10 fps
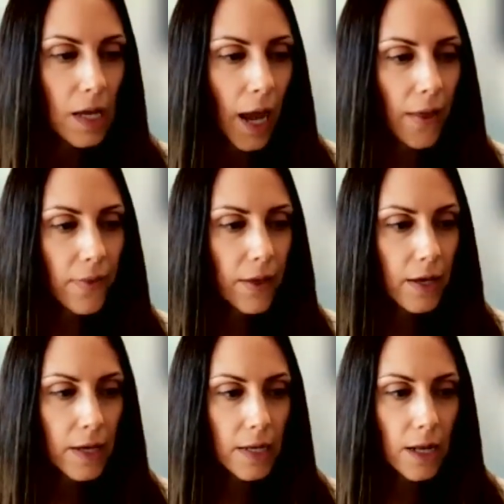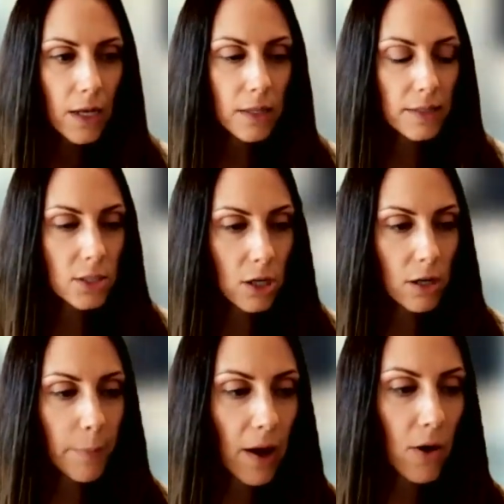And then let's talk
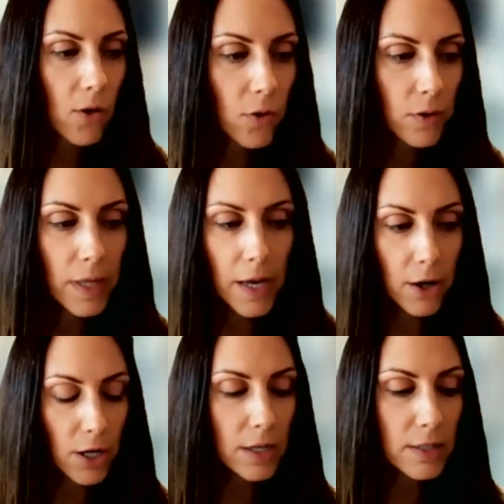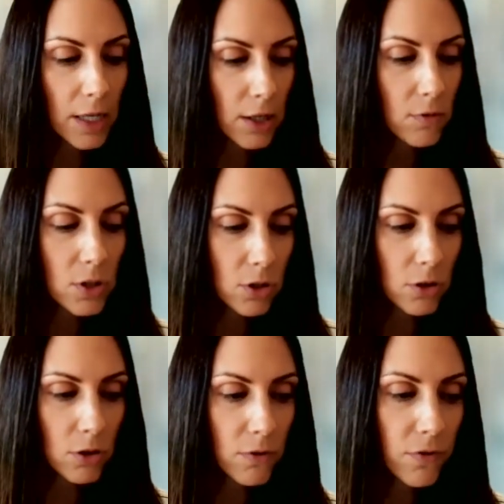about the areas that you
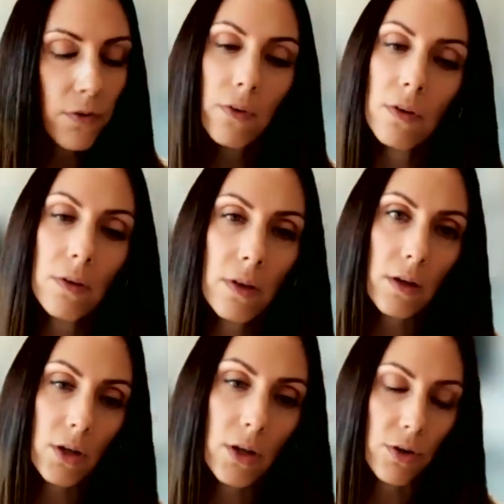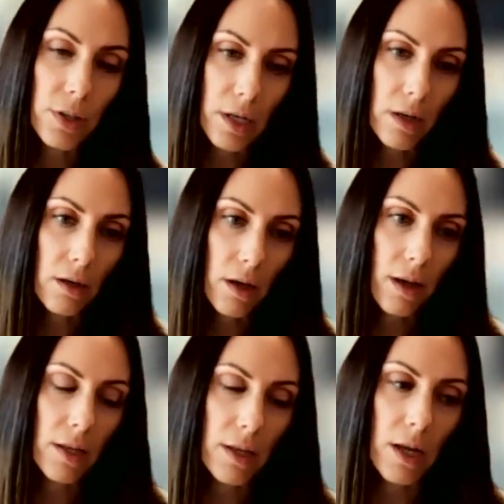serve currently.
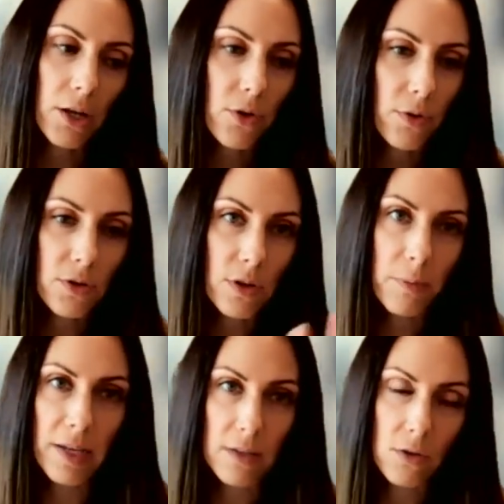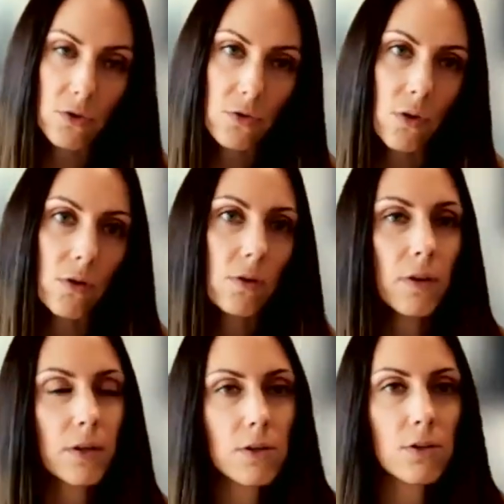And then I know you do the pest control
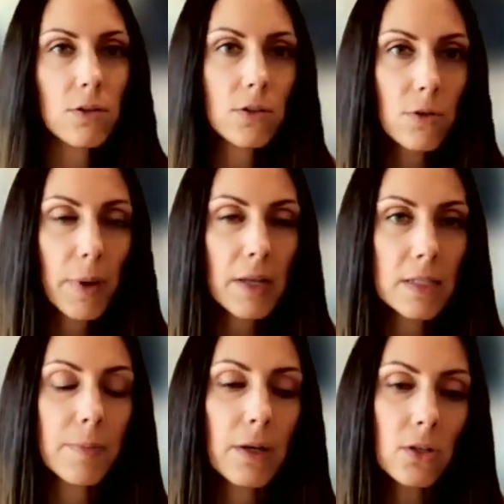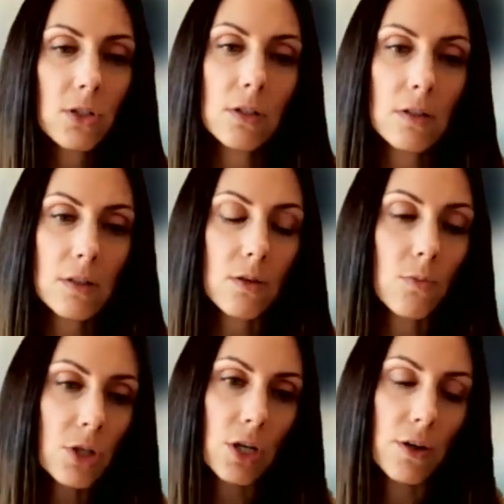and then you do the termite inspections. So
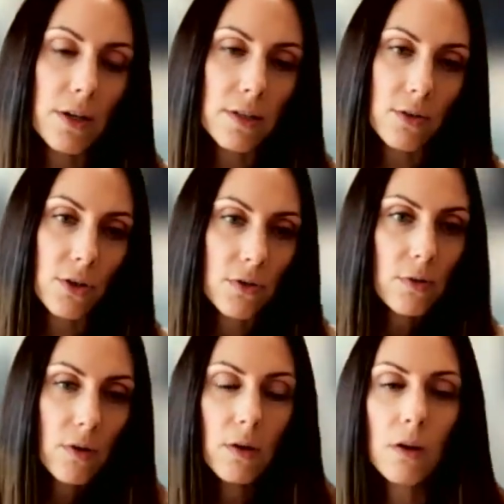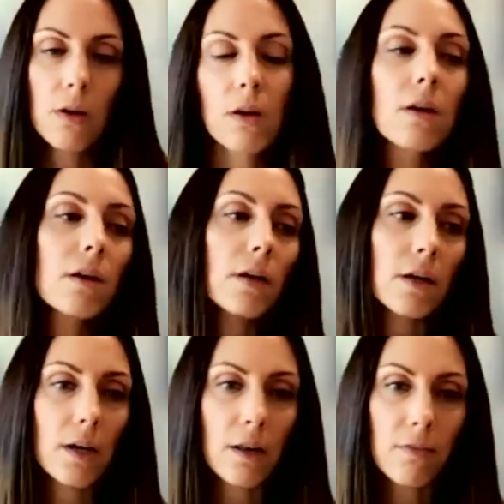which areas are you
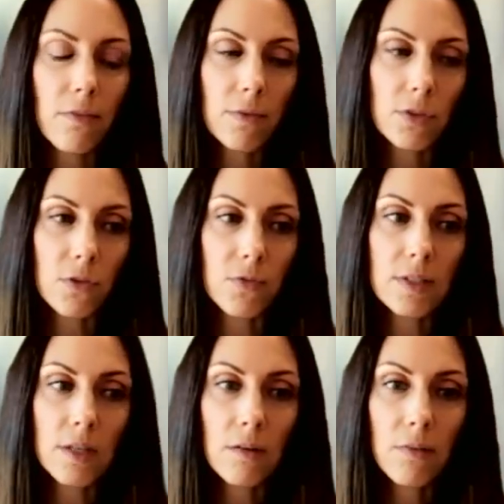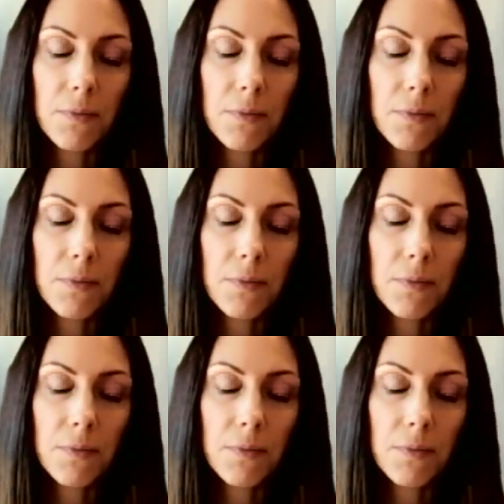kind of servicing?